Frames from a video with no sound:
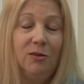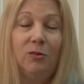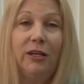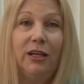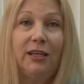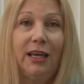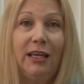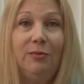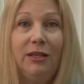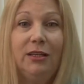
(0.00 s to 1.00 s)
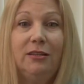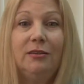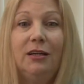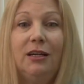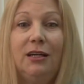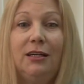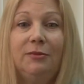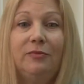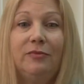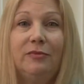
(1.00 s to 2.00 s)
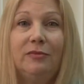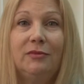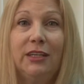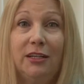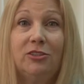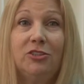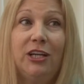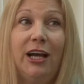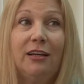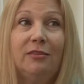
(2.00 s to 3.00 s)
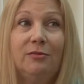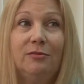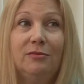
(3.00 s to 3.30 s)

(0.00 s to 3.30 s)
When I came in, Dr. Jack